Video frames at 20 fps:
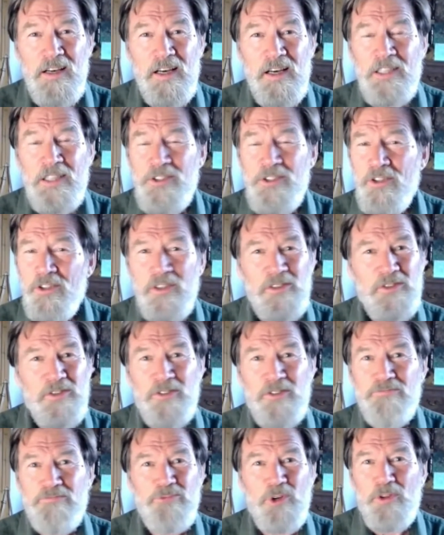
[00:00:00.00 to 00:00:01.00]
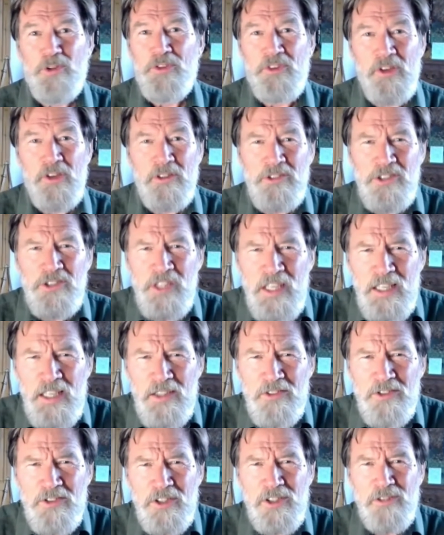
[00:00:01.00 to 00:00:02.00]
And it took us, 300
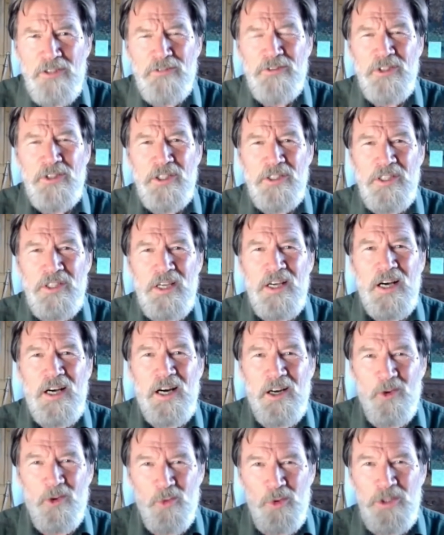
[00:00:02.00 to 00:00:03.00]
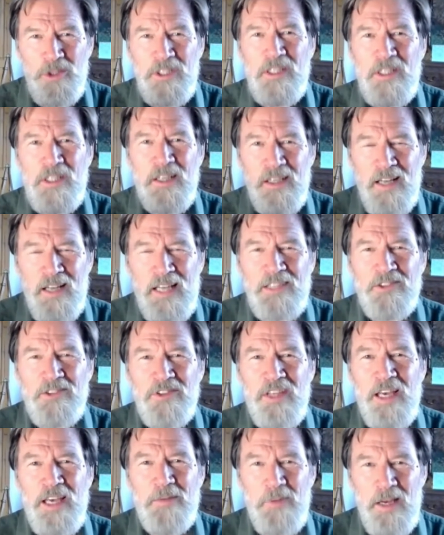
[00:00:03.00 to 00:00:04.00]
years to convert our wooded
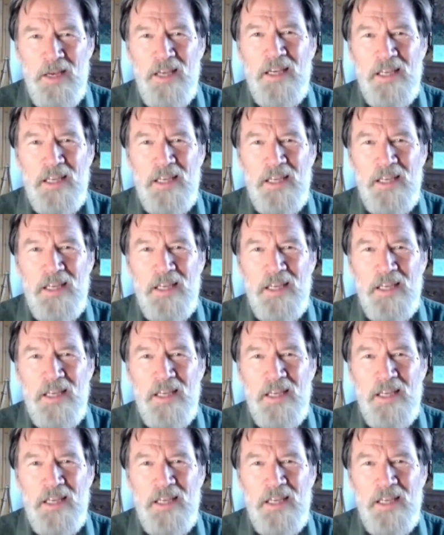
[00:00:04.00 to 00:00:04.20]
landscape